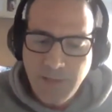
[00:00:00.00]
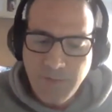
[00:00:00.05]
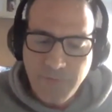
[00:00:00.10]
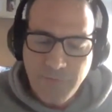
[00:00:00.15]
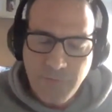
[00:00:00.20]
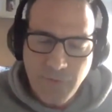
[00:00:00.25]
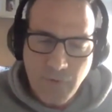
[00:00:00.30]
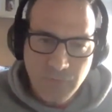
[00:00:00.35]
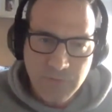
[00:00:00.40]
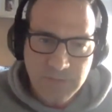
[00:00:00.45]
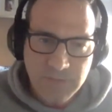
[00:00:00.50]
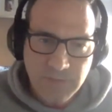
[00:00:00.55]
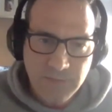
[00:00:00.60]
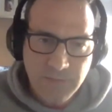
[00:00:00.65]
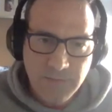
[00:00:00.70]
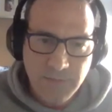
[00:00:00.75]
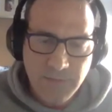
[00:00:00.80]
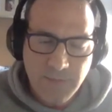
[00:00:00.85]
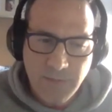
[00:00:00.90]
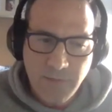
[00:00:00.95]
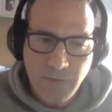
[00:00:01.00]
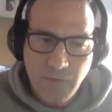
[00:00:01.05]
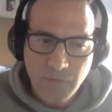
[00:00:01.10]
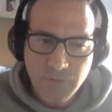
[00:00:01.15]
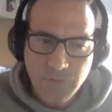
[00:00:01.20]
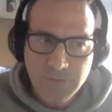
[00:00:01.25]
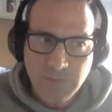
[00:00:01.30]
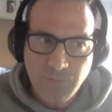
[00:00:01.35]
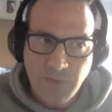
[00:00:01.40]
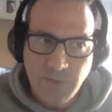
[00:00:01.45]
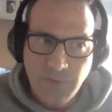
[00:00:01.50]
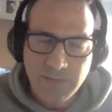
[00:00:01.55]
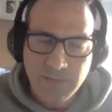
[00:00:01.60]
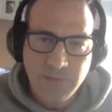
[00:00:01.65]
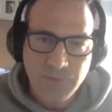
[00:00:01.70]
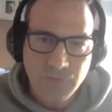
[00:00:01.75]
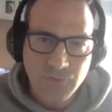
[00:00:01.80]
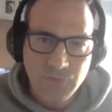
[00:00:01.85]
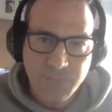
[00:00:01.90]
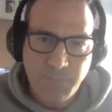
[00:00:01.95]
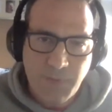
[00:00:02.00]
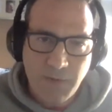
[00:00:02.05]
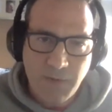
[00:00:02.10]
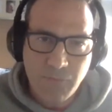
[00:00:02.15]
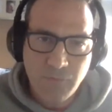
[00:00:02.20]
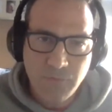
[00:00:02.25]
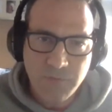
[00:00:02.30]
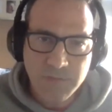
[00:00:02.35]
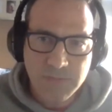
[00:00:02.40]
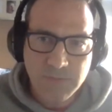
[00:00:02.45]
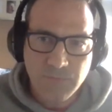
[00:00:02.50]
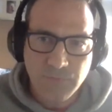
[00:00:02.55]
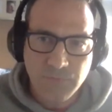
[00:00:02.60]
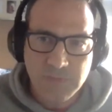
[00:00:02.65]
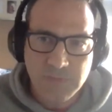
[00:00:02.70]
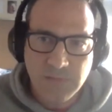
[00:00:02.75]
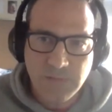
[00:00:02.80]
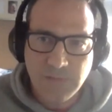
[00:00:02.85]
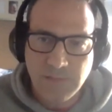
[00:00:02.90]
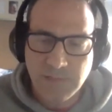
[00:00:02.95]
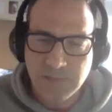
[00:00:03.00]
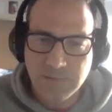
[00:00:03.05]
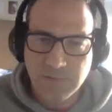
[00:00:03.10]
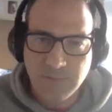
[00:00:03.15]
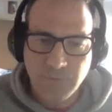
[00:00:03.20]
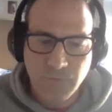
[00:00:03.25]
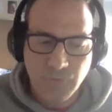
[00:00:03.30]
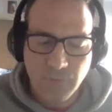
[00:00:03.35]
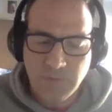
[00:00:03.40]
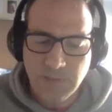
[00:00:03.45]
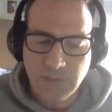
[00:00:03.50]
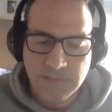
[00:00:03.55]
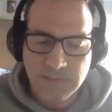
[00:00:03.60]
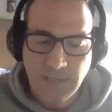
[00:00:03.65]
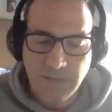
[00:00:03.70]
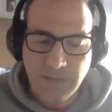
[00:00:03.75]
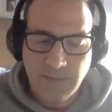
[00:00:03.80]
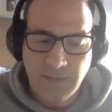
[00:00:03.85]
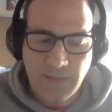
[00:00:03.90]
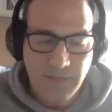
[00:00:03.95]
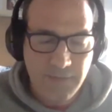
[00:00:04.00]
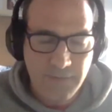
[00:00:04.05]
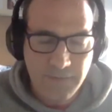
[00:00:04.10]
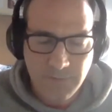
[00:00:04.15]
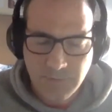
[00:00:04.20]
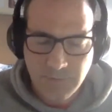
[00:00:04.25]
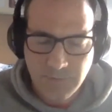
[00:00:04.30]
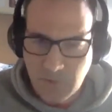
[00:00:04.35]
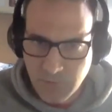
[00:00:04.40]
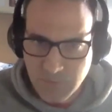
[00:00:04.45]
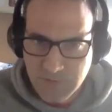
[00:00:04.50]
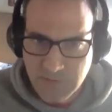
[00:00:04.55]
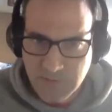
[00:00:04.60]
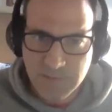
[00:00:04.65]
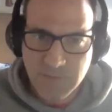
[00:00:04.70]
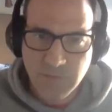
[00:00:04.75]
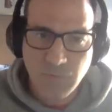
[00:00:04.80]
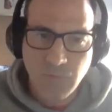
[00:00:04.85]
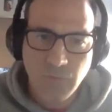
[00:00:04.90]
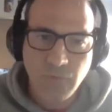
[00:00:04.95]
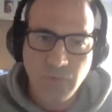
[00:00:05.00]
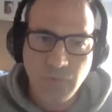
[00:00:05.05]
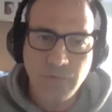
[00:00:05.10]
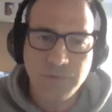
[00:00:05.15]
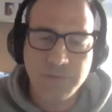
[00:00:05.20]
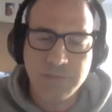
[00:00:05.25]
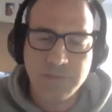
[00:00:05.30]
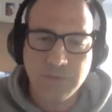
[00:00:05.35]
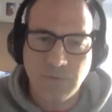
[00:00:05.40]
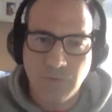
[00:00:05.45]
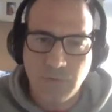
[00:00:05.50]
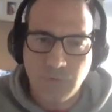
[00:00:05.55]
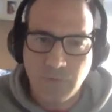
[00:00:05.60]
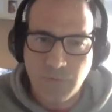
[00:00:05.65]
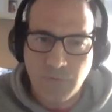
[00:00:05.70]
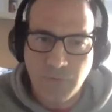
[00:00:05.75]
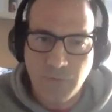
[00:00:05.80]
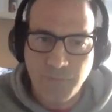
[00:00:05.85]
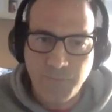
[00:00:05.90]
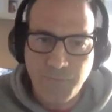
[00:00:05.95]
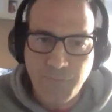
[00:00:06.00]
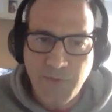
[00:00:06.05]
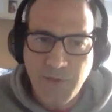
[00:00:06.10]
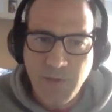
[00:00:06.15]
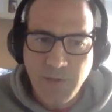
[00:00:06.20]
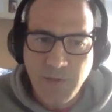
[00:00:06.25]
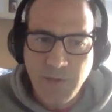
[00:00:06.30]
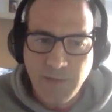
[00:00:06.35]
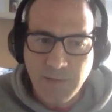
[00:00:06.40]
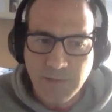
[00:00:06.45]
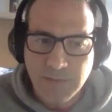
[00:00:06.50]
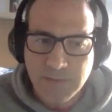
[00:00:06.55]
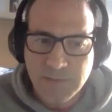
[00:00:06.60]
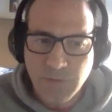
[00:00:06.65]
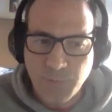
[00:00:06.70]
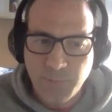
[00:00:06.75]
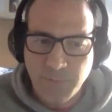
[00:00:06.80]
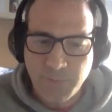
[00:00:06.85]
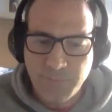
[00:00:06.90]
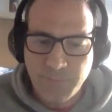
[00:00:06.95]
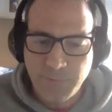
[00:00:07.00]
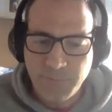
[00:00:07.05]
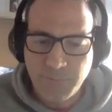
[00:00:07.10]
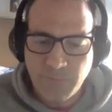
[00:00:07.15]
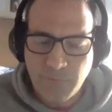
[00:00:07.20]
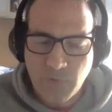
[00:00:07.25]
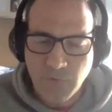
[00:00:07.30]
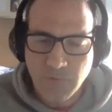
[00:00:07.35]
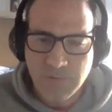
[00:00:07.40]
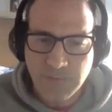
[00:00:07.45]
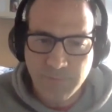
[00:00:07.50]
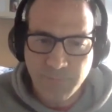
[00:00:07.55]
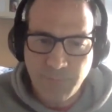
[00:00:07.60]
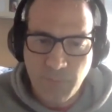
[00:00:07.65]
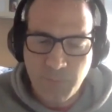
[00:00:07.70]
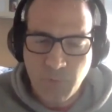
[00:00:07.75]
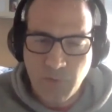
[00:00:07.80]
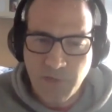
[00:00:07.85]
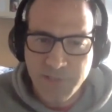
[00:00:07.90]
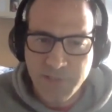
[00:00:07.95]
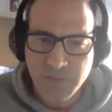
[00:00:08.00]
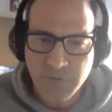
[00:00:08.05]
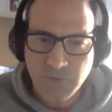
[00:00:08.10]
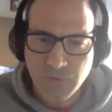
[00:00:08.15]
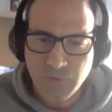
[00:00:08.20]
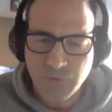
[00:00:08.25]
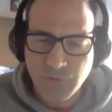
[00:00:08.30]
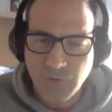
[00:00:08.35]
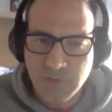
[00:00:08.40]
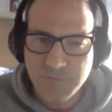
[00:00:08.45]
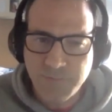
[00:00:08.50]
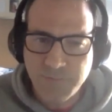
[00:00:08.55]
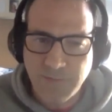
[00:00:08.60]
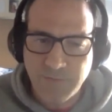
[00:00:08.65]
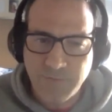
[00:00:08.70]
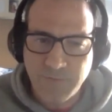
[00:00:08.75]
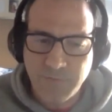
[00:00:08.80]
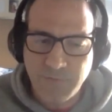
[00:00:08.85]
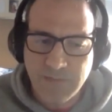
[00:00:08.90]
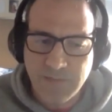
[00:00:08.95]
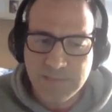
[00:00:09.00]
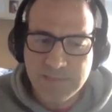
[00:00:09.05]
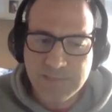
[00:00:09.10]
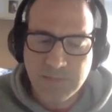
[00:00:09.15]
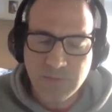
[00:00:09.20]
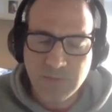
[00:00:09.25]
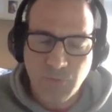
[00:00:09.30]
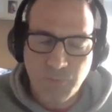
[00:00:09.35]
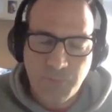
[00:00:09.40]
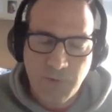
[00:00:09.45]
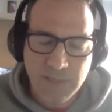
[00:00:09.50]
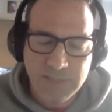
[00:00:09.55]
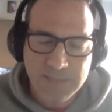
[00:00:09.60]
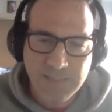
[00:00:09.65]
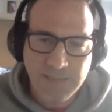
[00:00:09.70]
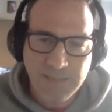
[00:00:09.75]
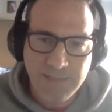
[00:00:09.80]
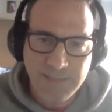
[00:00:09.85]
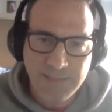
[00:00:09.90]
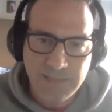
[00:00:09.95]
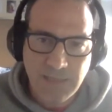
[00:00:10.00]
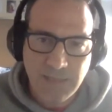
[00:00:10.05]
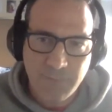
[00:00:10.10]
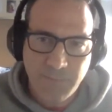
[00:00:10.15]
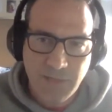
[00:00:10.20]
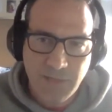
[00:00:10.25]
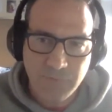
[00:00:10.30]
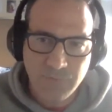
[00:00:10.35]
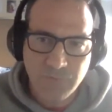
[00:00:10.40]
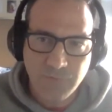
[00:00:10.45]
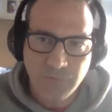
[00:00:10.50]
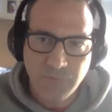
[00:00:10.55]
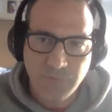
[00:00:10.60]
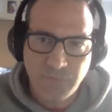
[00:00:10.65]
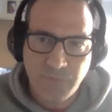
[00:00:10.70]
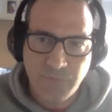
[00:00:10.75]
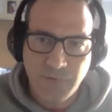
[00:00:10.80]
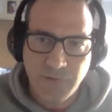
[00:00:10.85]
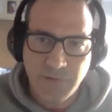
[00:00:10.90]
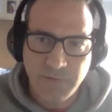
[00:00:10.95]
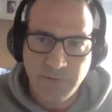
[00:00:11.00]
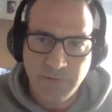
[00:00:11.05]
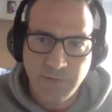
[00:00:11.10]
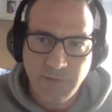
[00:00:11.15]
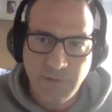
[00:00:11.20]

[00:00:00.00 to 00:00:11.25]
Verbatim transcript: those uh, laws create huge powers to do things like a closing schools or uh, stopping people forcing population controls but there is a surprisingly little amount of uh,